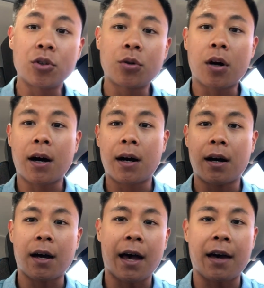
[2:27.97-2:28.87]
you
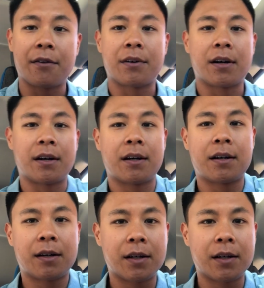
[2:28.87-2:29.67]
have